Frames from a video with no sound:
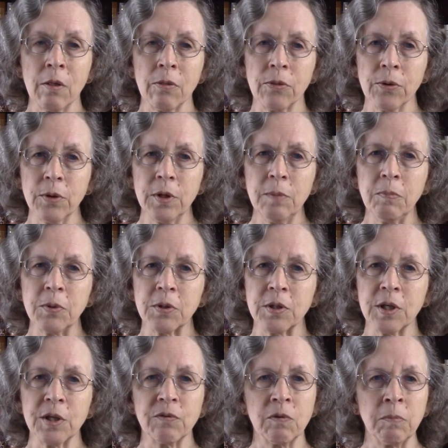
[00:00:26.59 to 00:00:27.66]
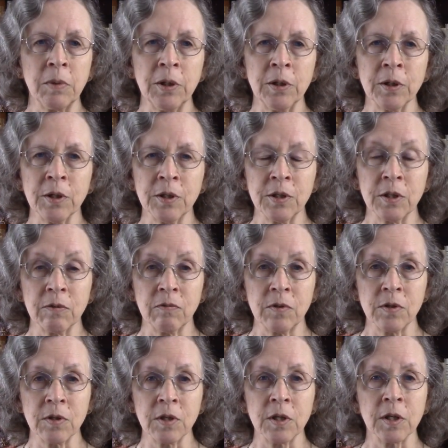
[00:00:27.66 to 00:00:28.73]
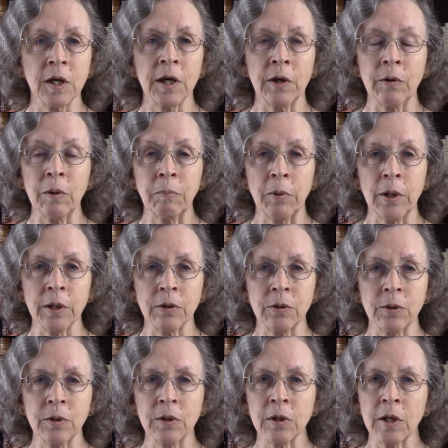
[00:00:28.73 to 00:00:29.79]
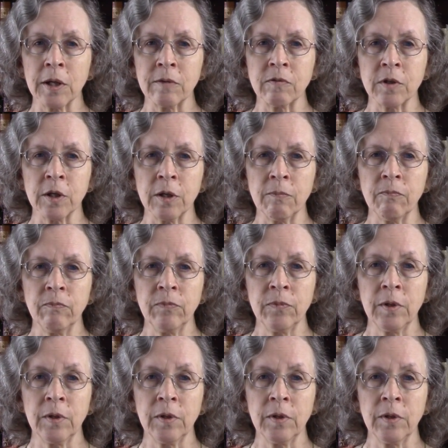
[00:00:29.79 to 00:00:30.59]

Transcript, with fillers: thirty percent of Americans have visited a chiropractor in their lifetime.